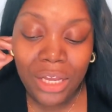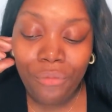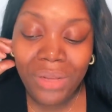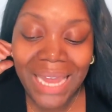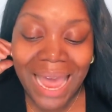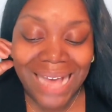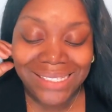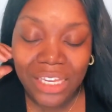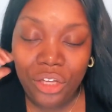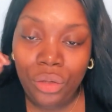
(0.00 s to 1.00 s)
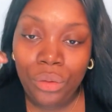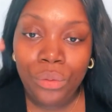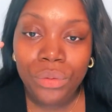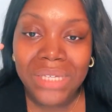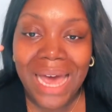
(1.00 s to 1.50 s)
they're really asking
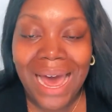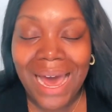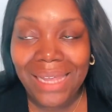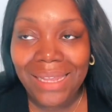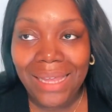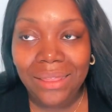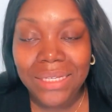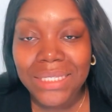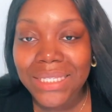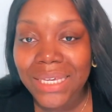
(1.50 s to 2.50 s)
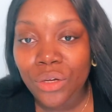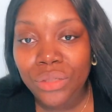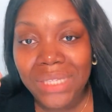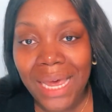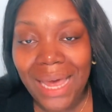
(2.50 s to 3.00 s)
you to highlight the
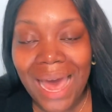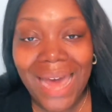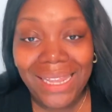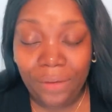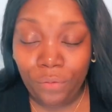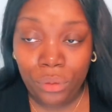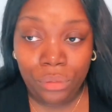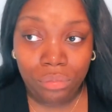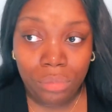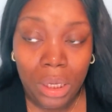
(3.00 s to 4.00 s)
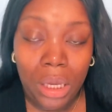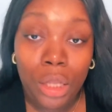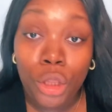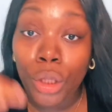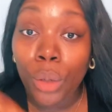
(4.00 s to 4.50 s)
skill set, high level,
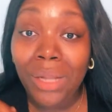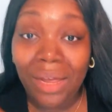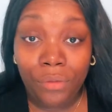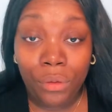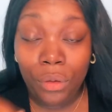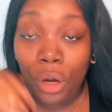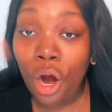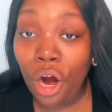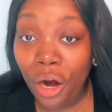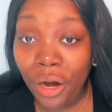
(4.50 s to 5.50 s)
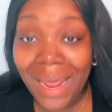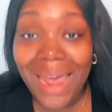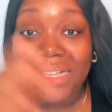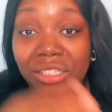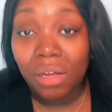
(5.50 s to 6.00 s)
low level, hard
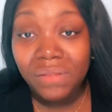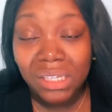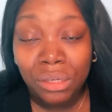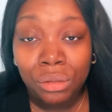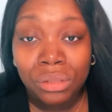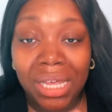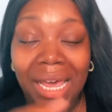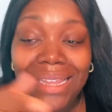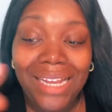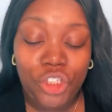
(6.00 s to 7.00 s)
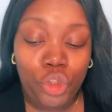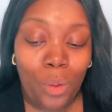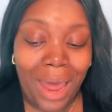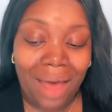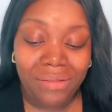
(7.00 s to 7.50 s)
and soft skills that
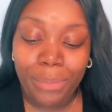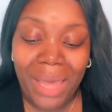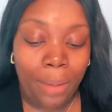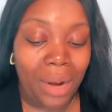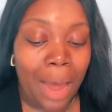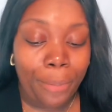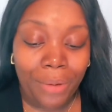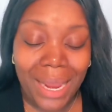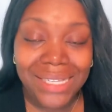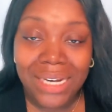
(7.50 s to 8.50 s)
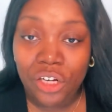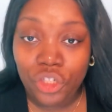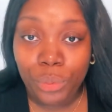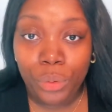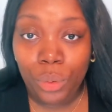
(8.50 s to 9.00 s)
you have to be able to operate as an
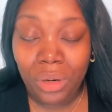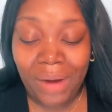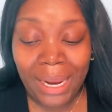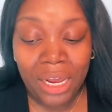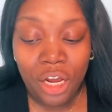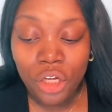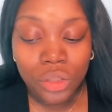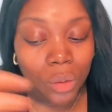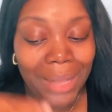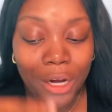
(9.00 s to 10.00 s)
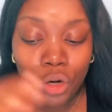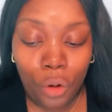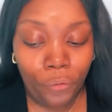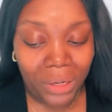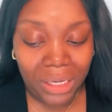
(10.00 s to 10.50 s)
entrepreneur, right? So like
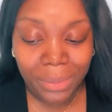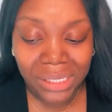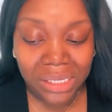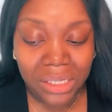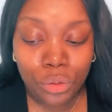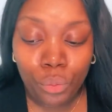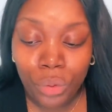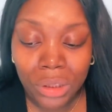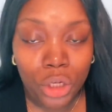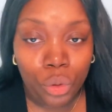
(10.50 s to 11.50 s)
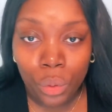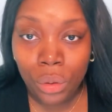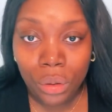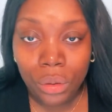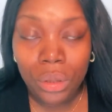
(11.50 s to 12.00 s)
no funny business, really
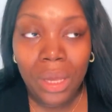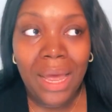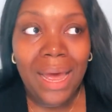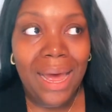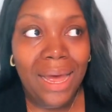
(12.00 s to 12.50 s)
Google